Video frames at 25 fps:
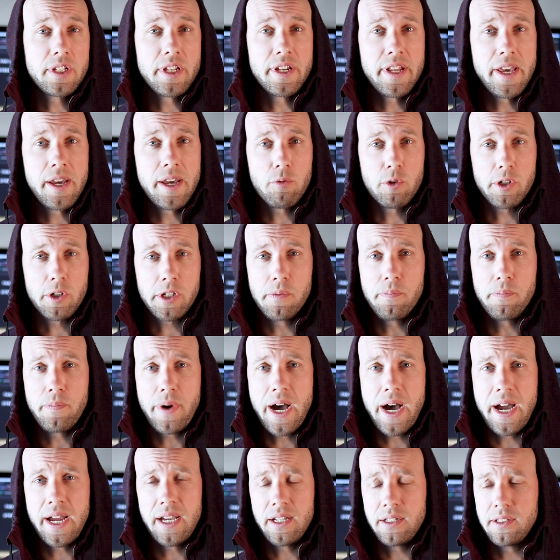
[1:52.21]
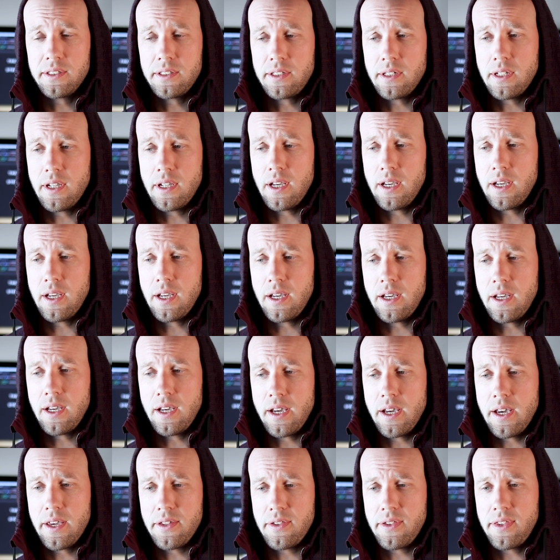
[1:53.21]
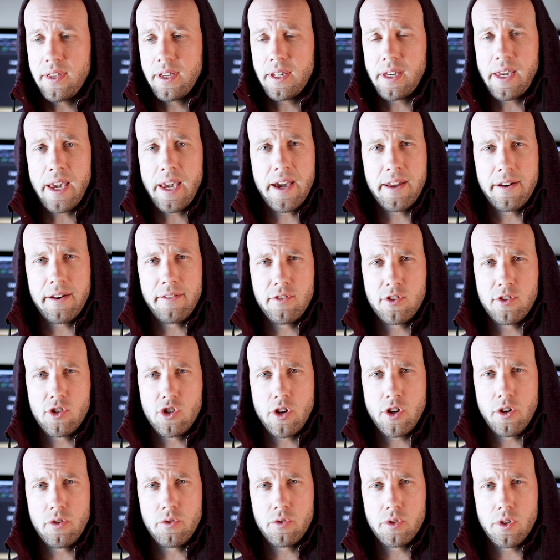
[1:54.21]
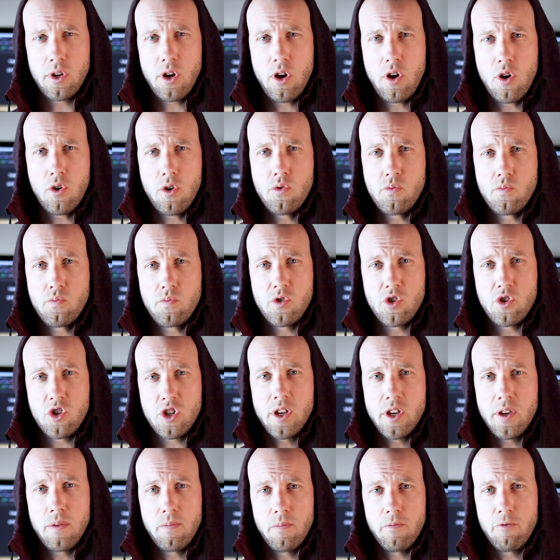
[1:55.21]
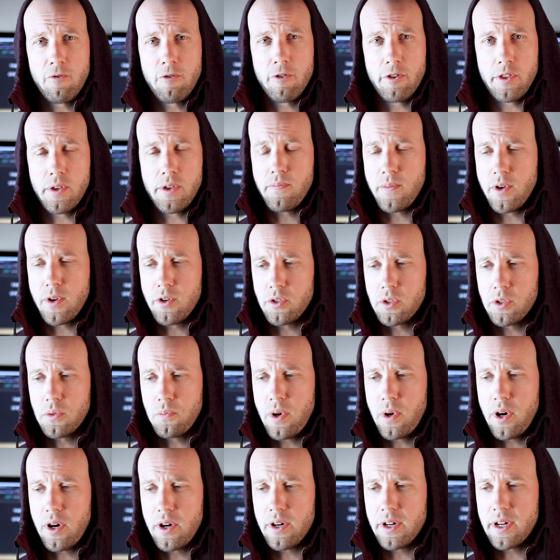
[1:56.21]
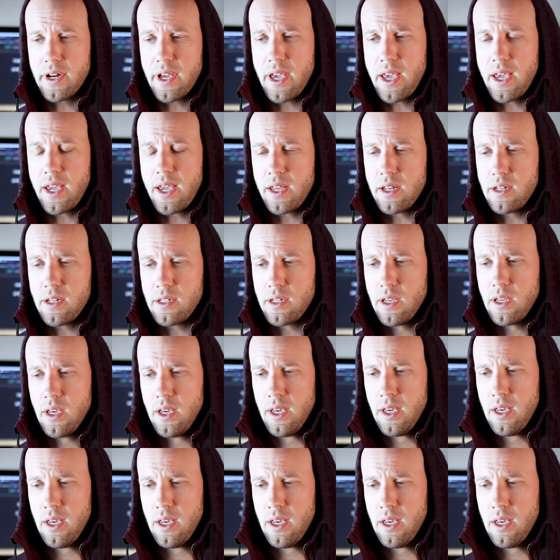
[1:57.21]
today were compiled, I think, out of Joe's home gym for the most part, and